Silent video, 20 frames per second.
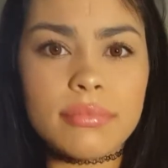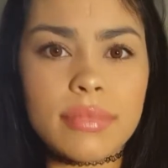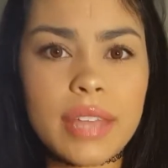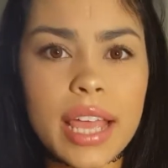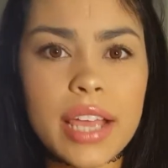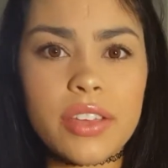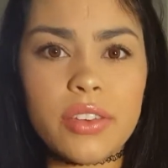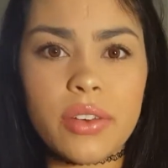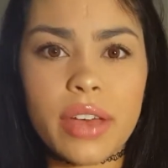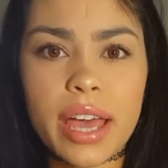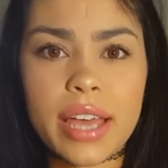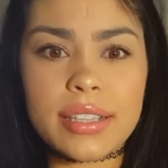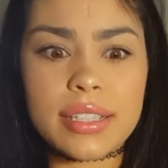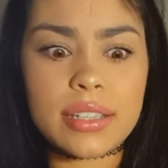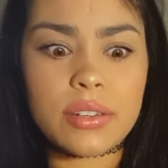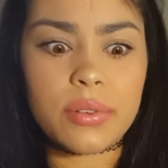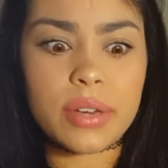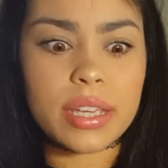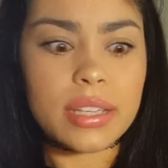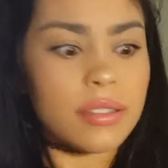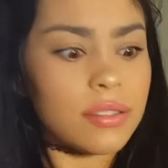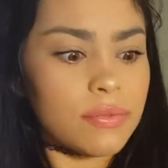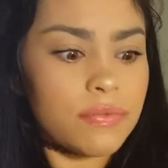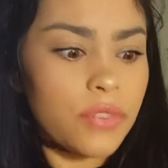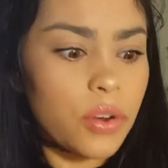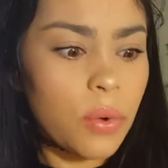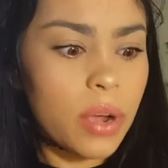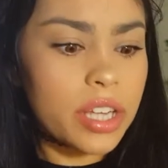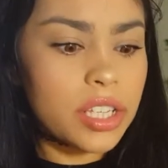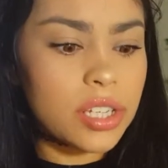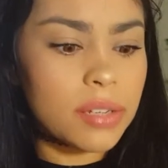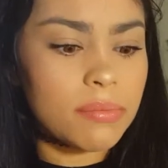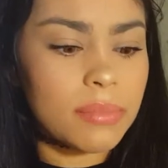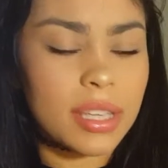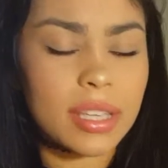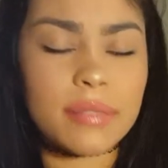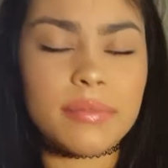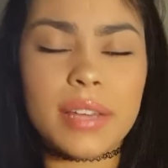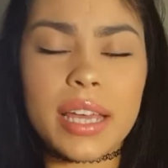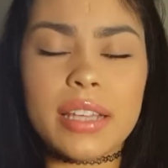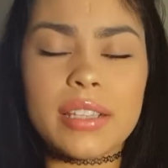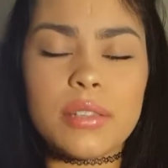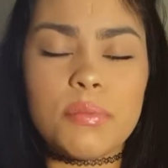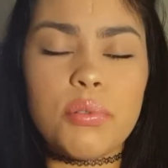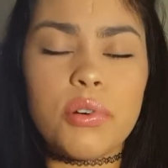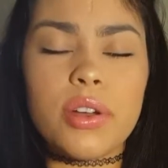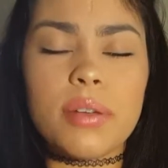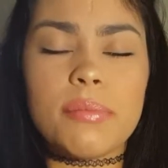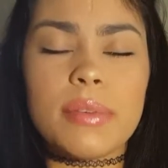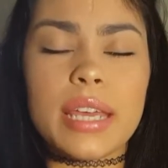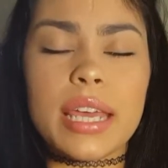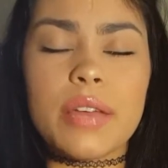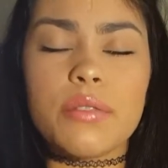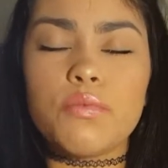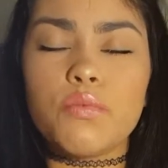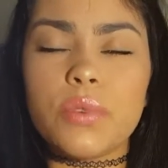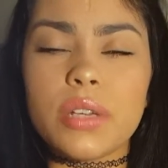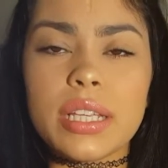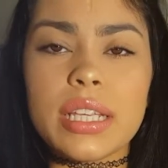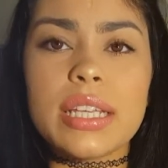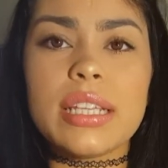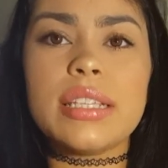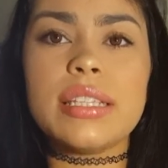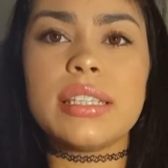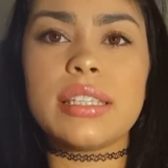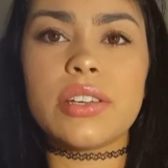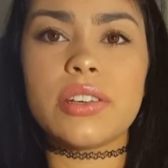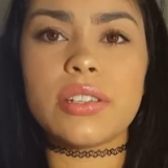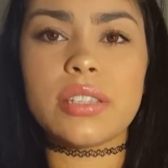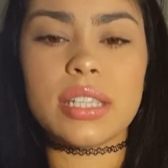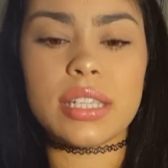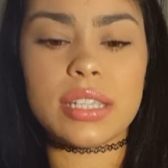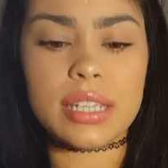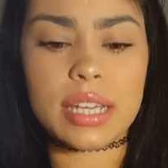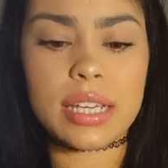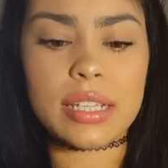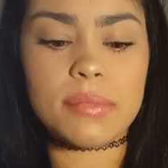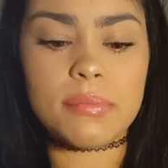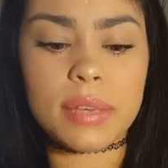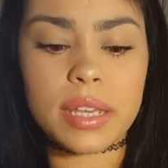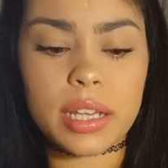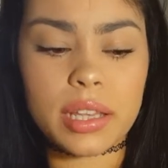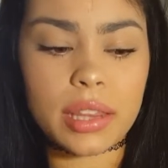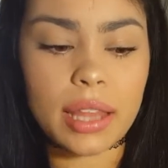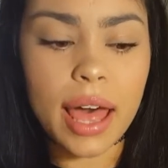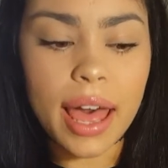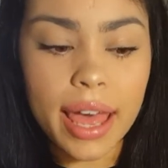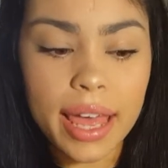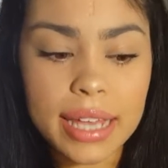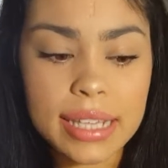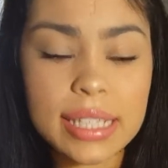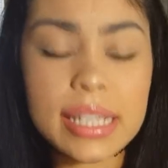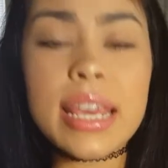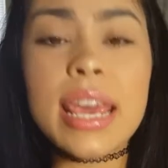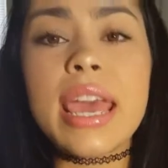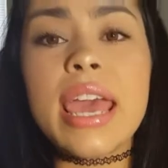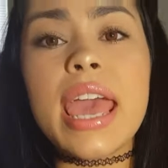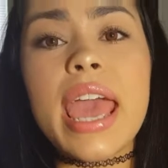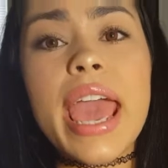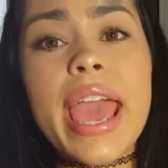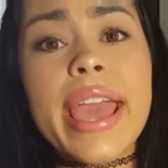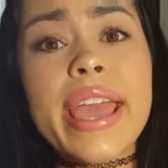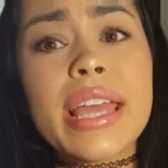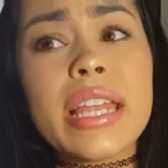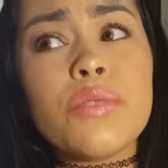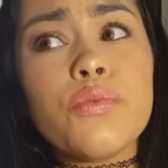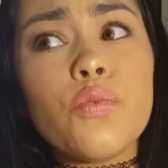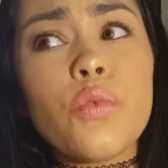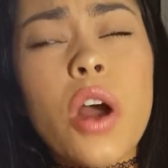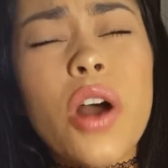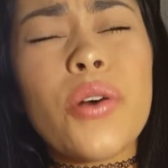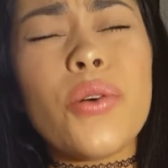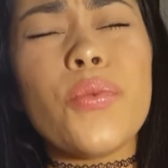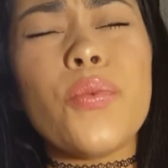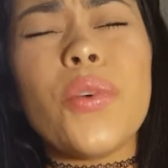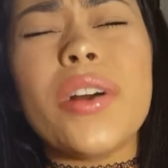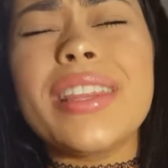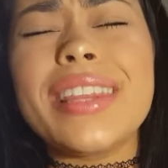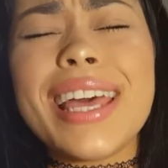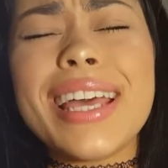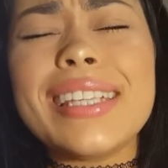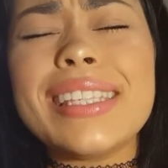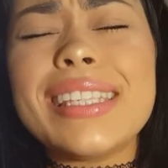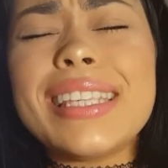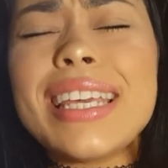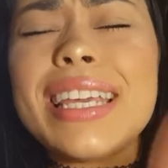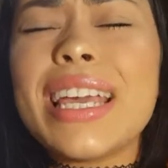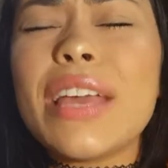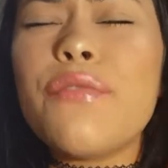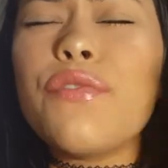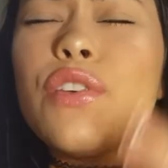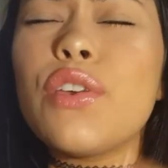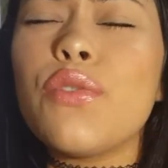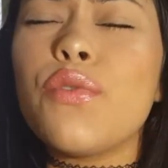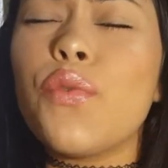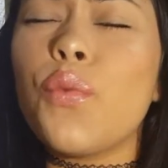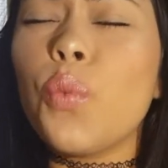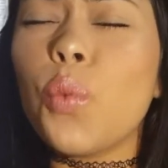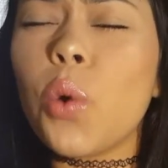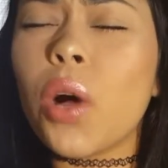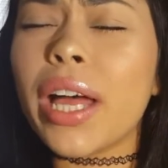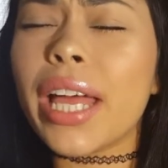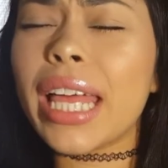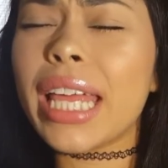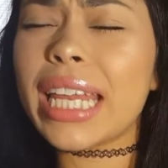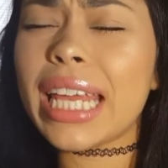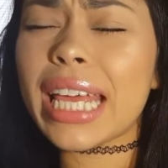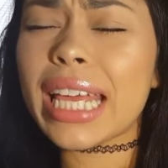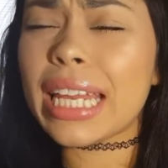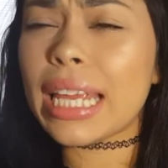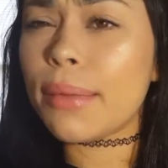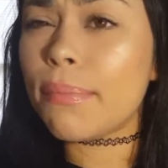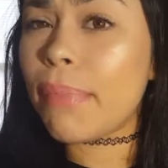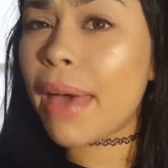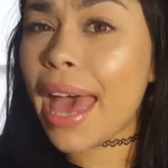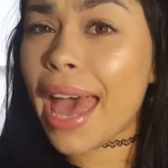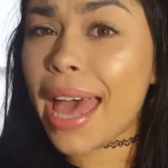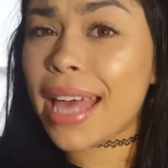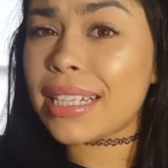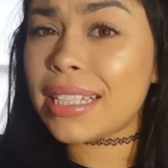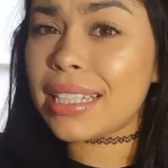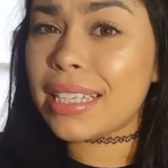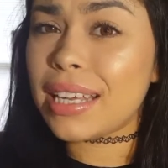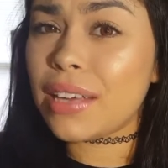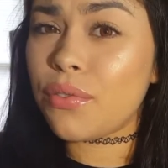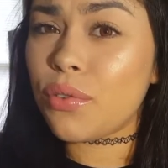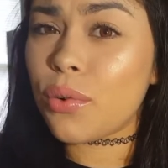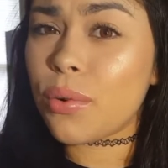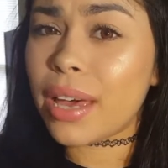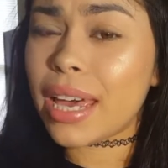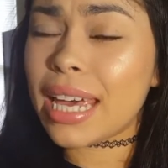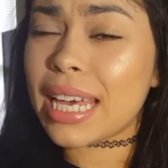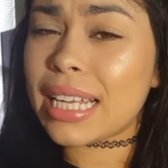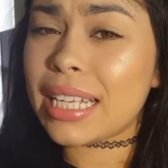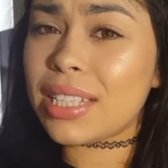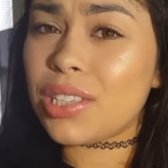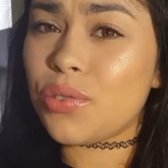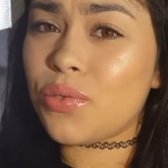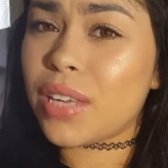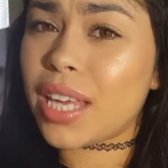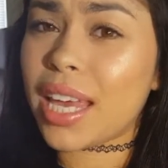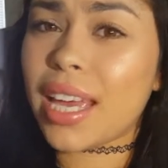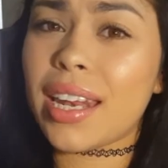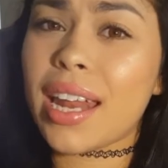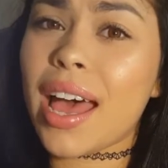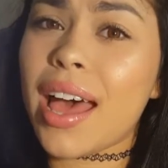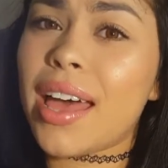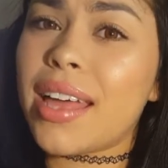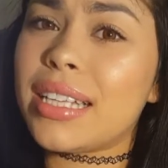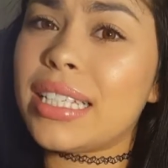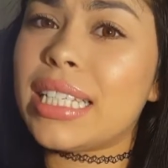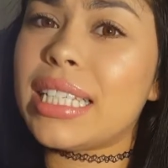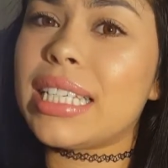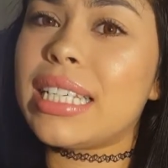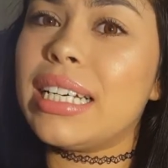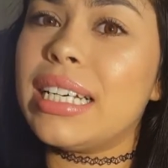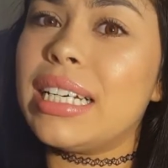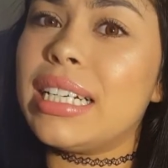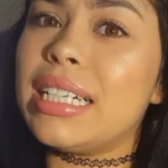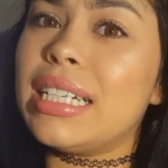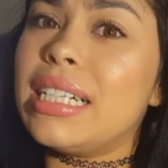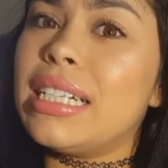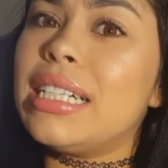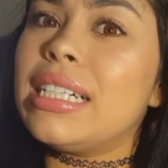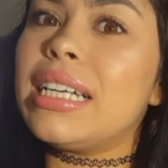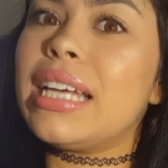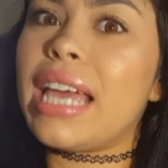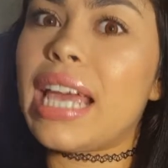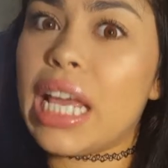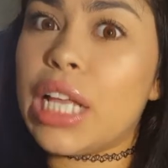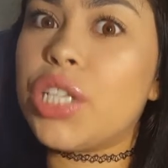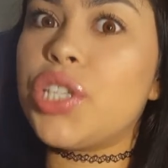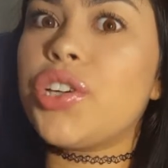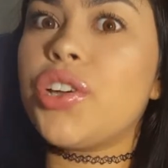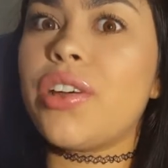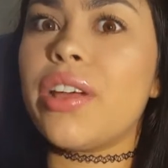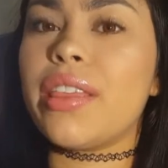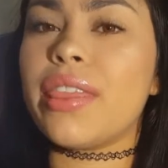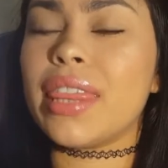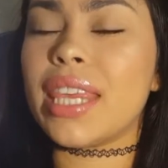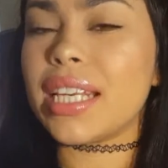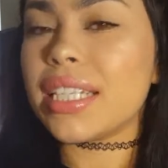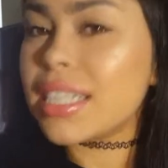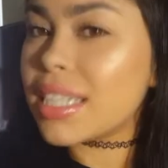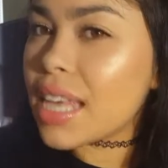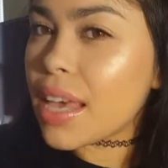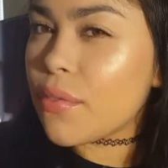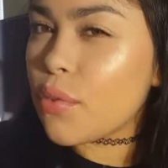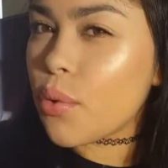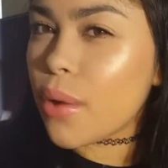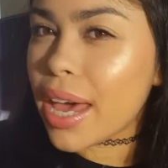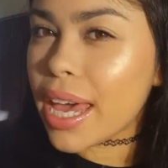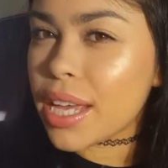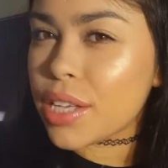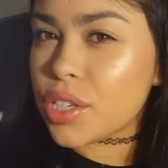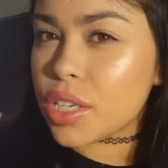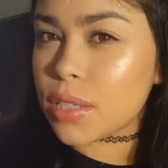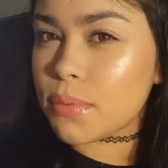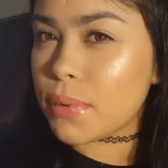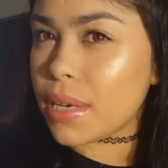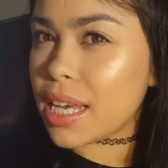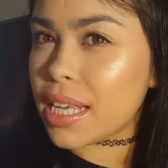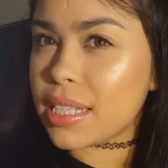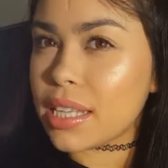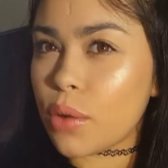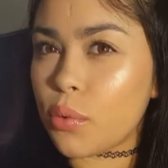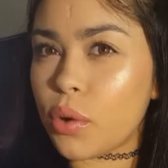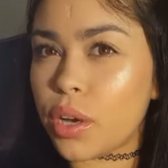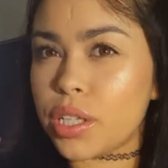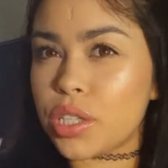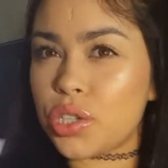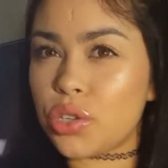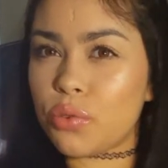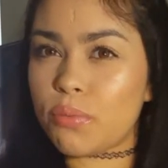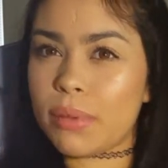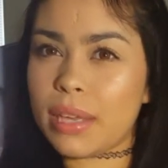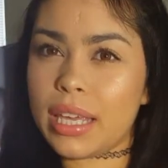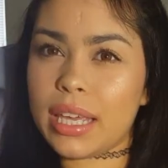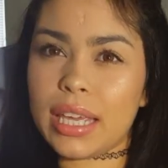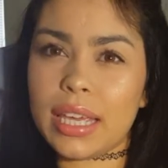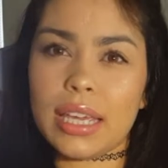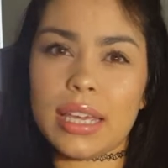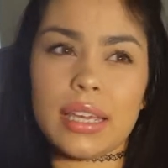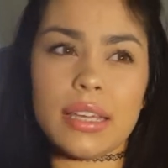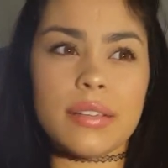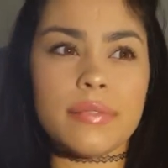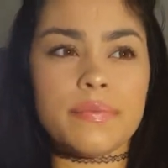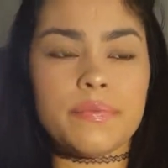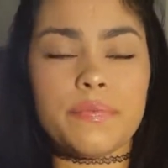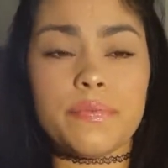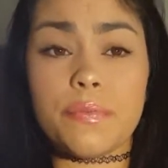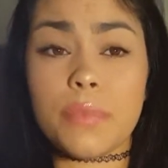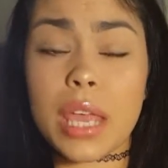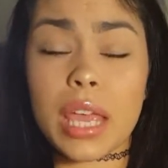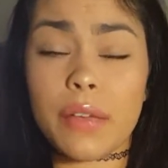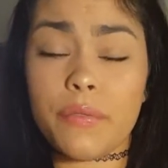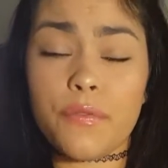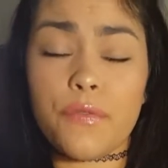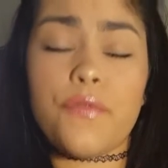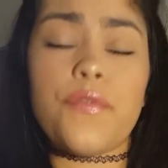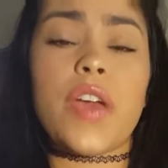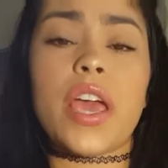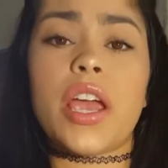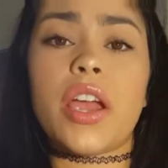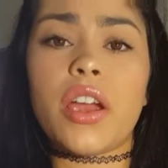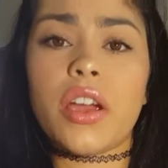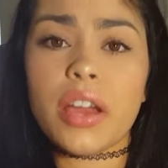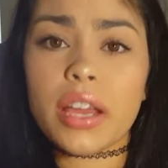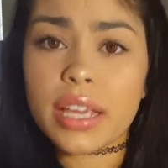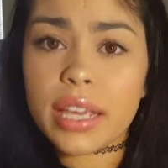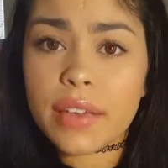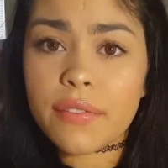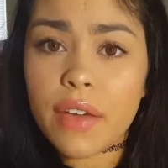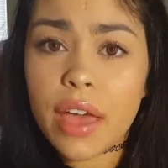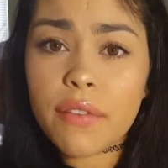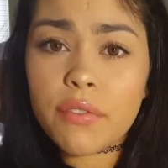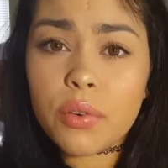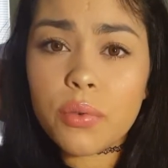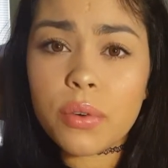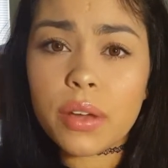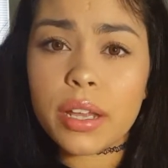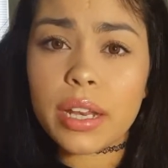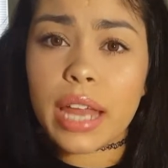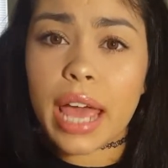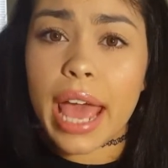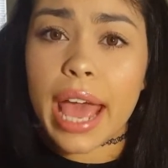thank you guys anyways for watching me and supporting me. It really seriously does mean a lot. And oh, one last thing, if you've won any past giveaways, you cannot enter in this giveaway, just because I want to be fair and give everyone